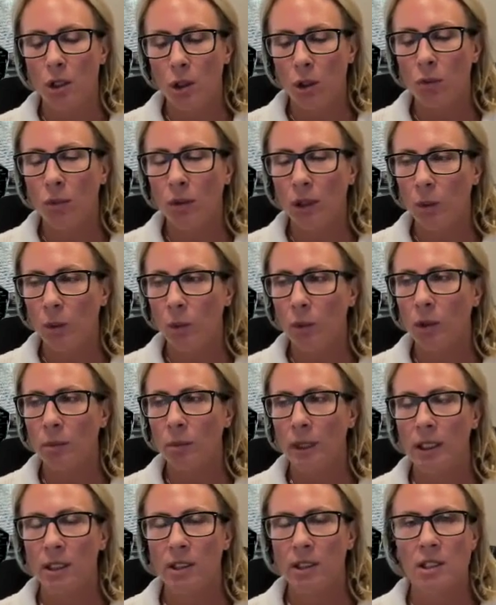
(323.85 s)
you really will
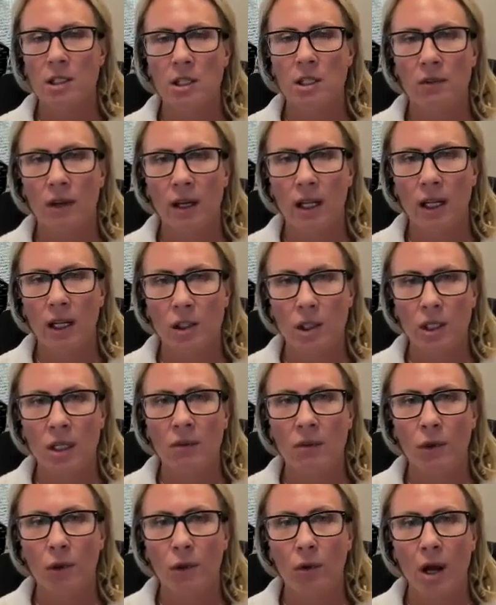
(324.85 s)
be at a disadvantage
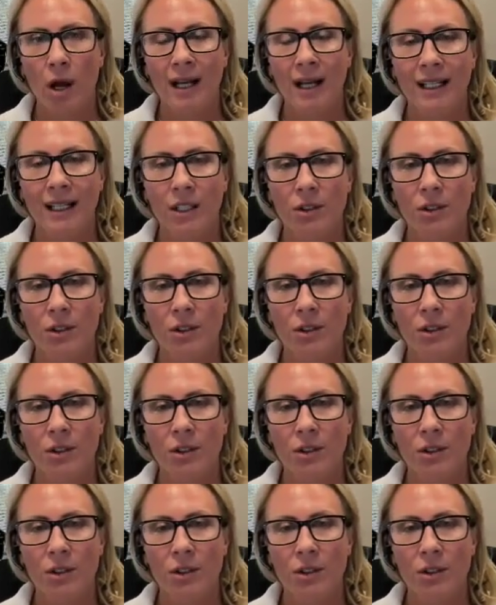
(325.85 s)
if you're not